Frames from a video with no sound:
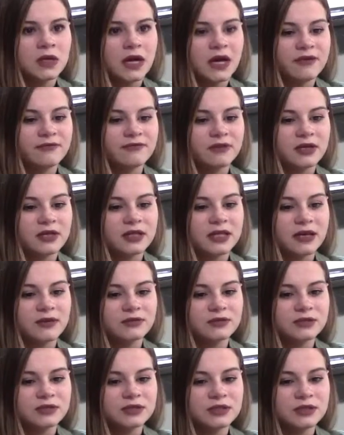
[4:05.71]
I feel like
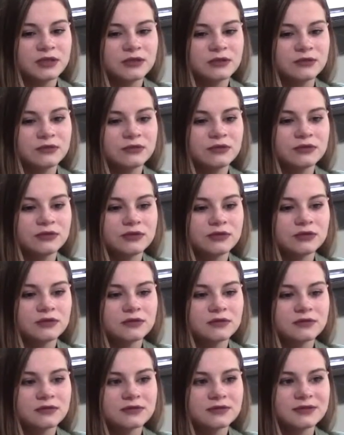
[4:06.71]
that was huge
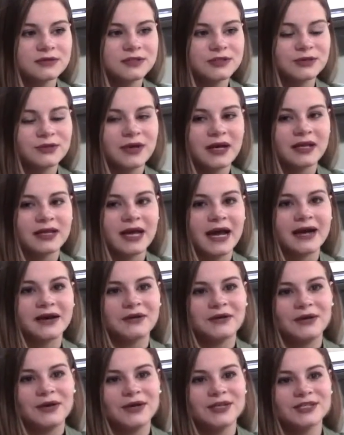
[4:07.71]
too. I
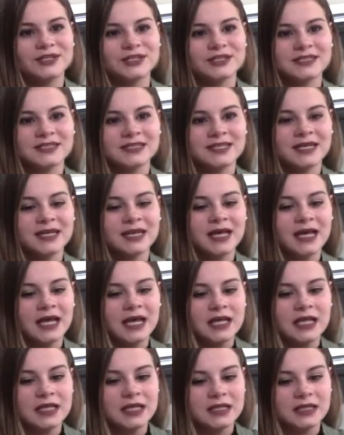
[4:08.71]
don't know, I just,
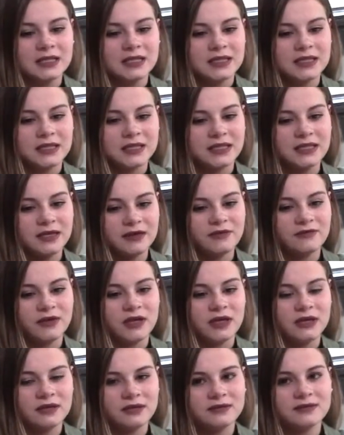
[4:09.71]
the
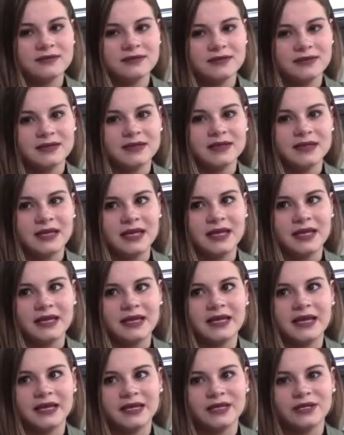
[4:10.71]
giving,
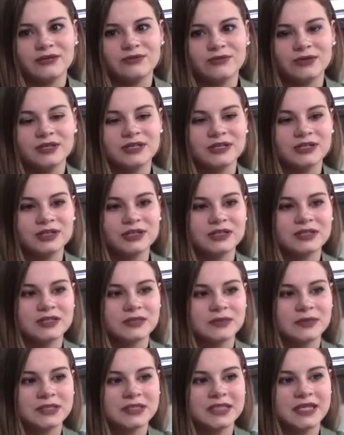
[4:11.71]
it could really turn
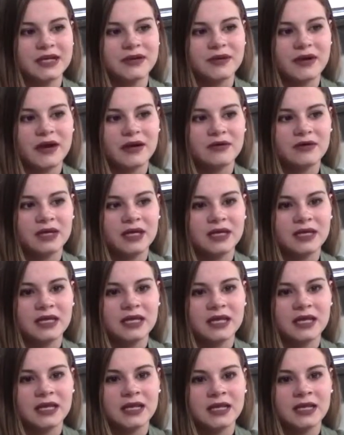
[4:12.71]
someone's day around. It
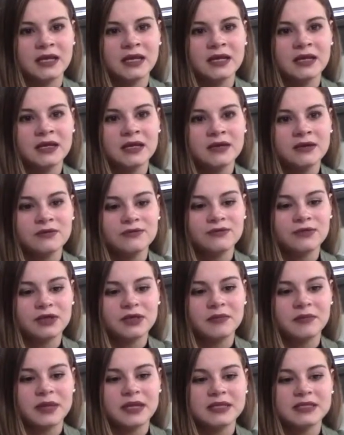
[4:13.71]
can
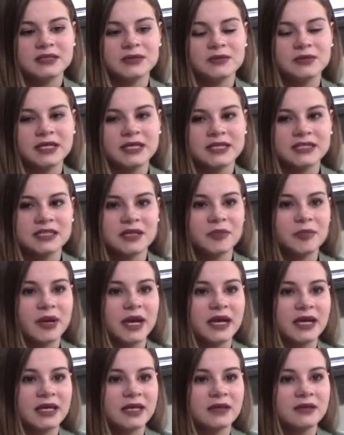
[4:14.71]
really make someone take a step
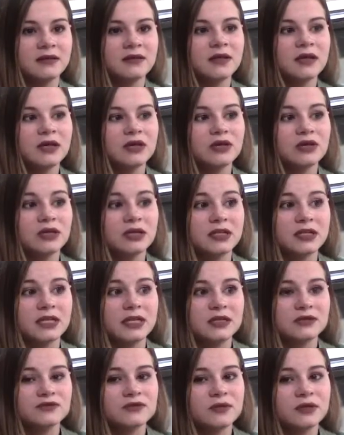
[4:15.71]
back and look at
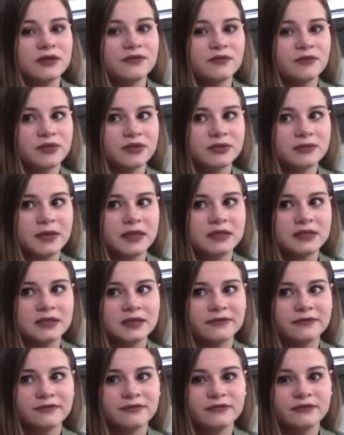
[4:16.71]
things from a different
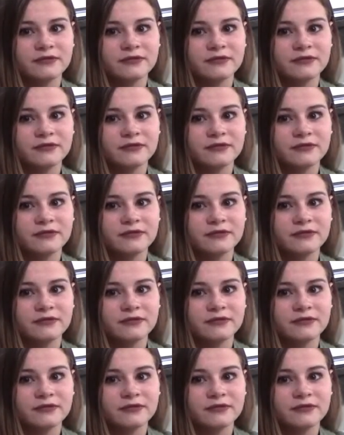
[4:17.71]
perspective.